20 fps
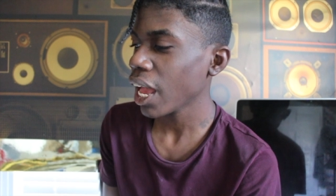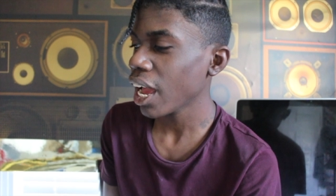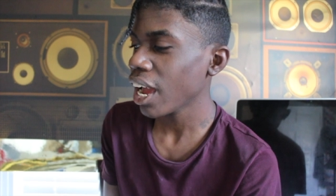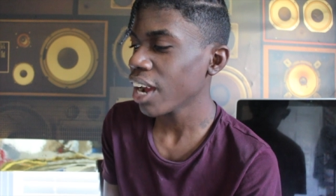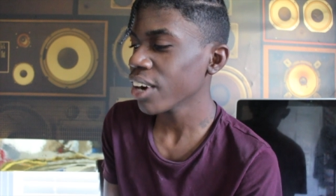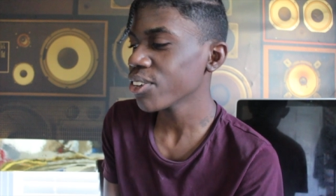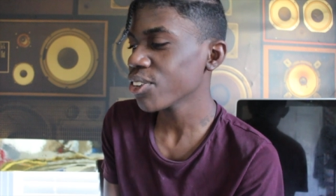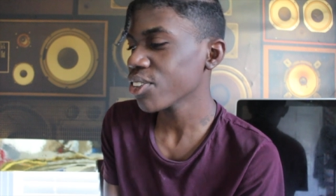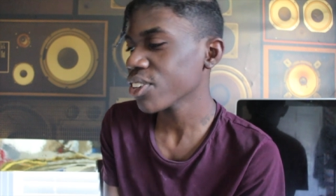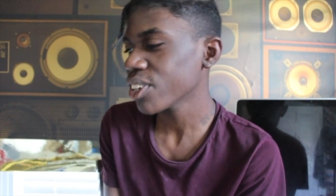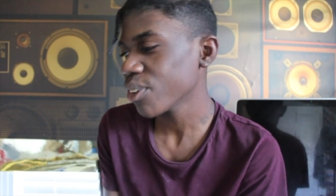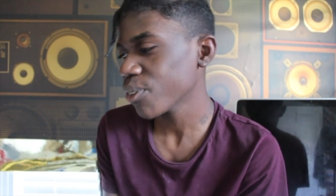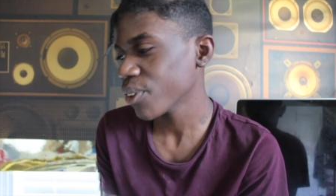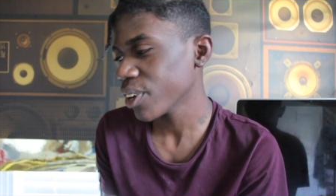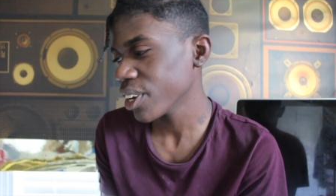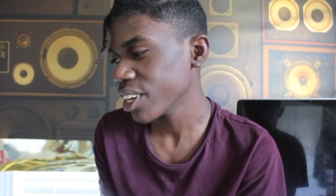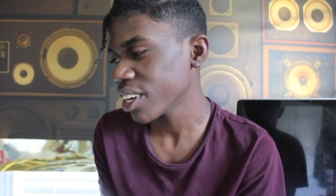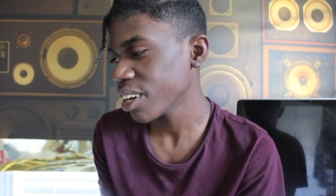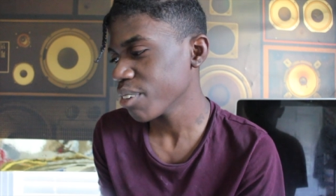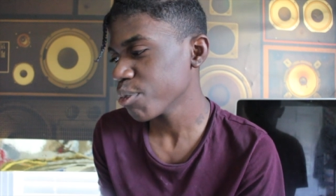I understand
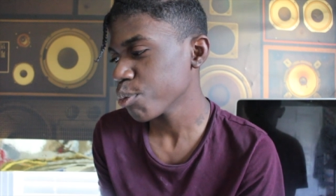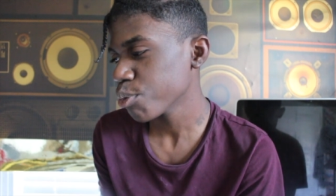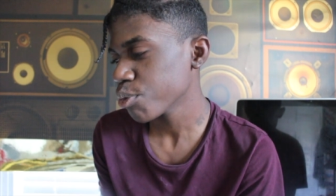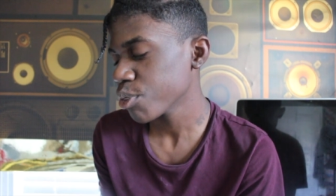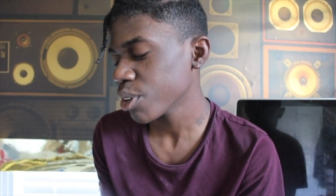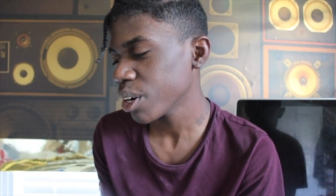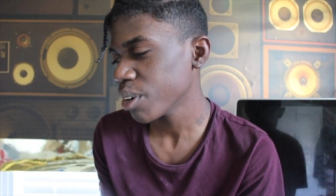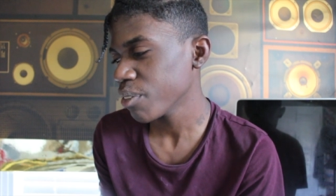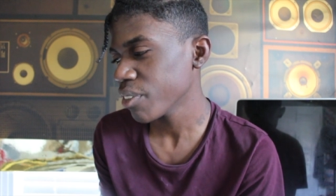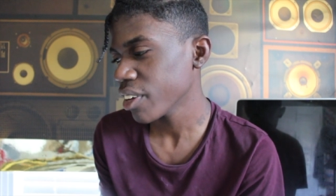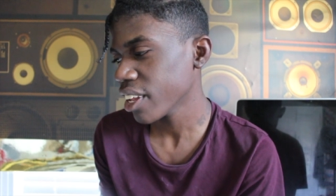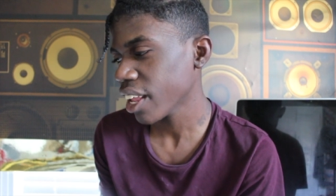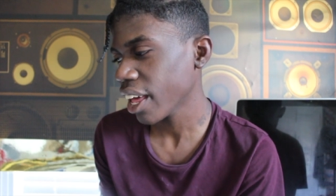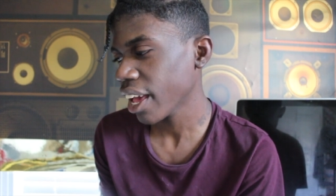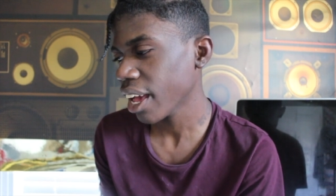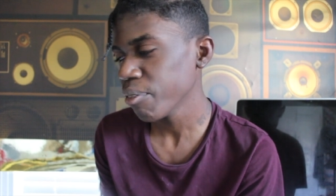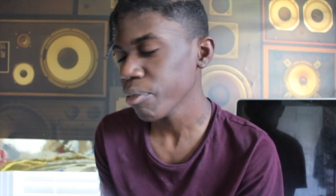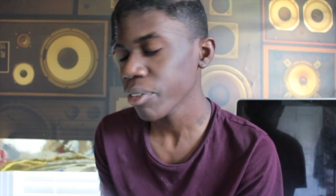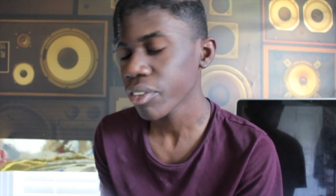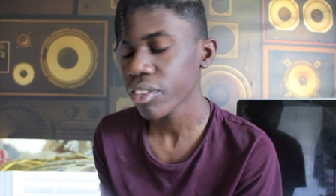where you're coming from, and
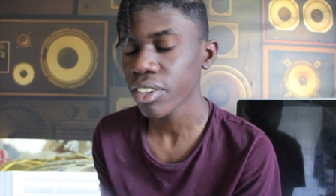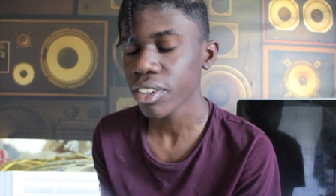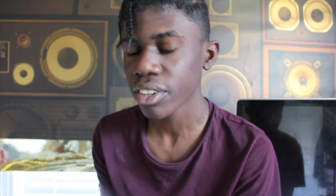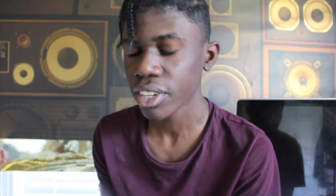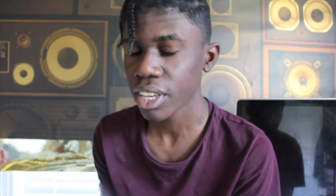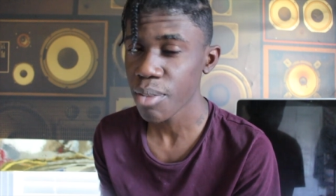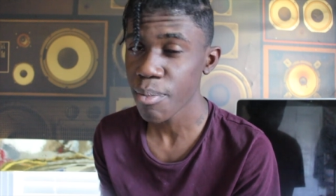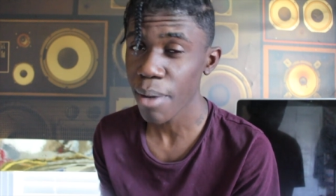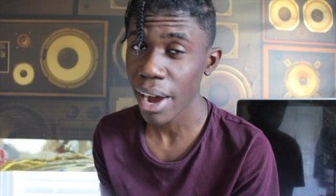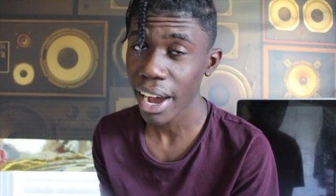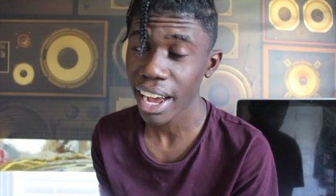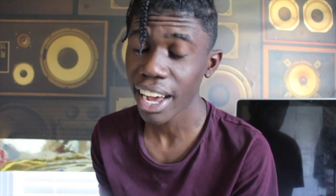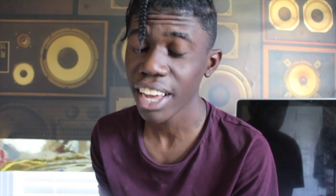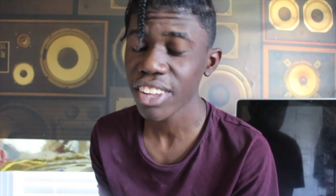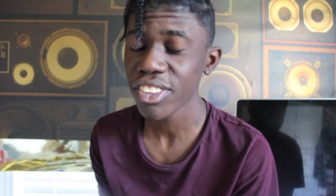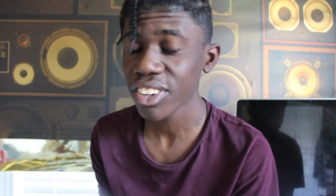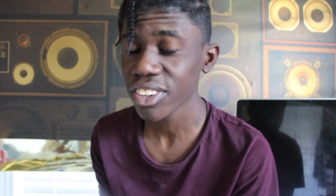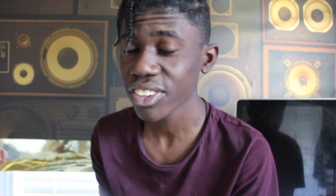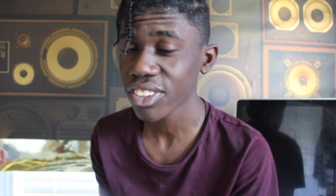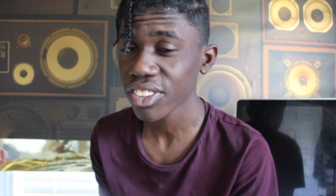like I'm gonna still keep my
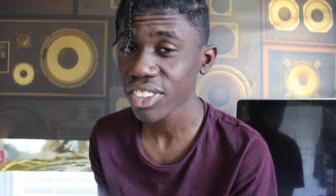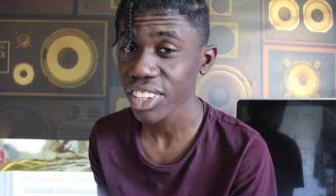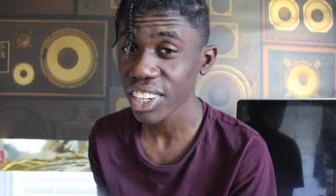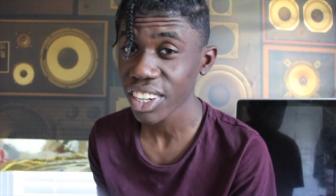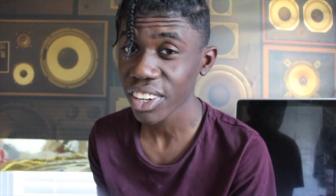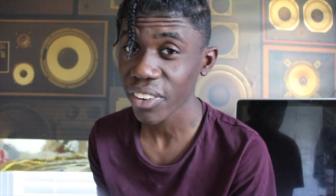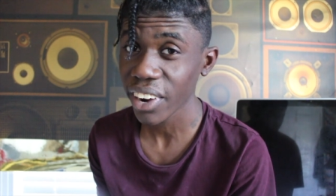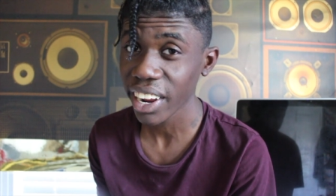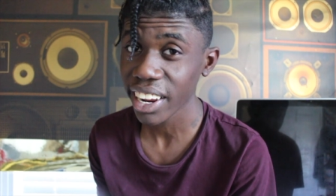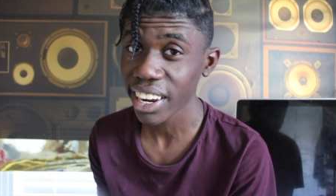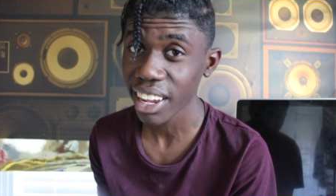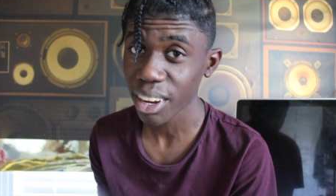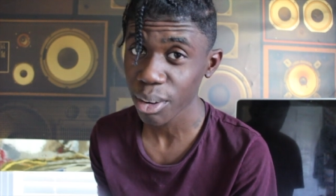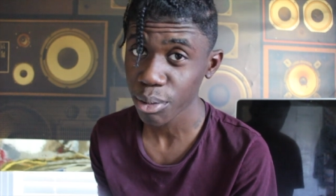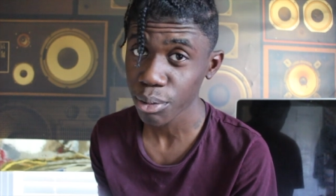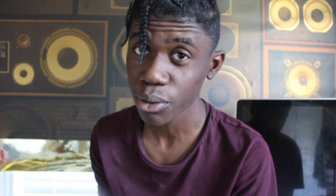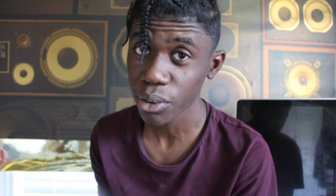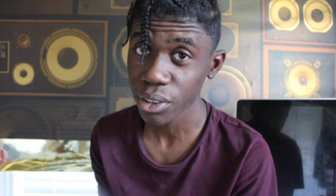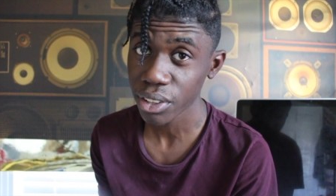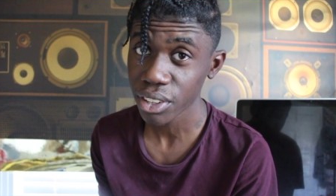eyes on this nigga right now
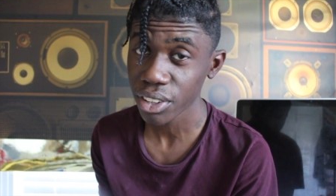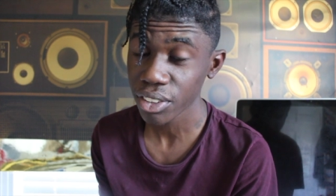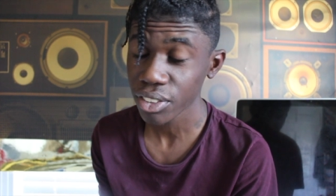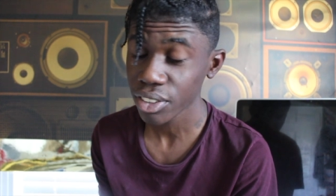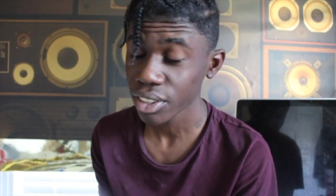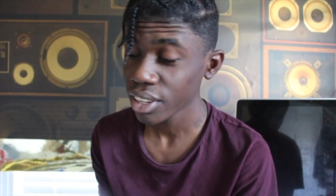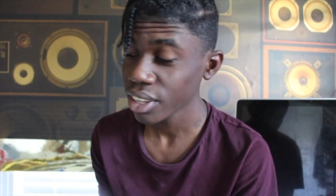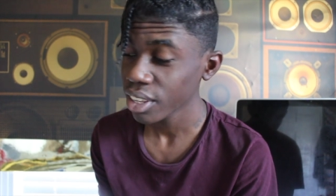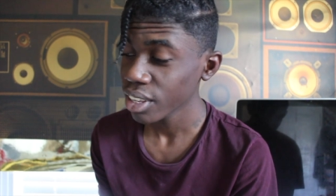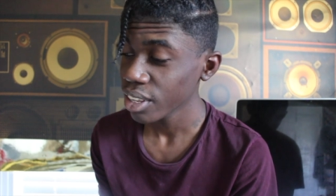for this.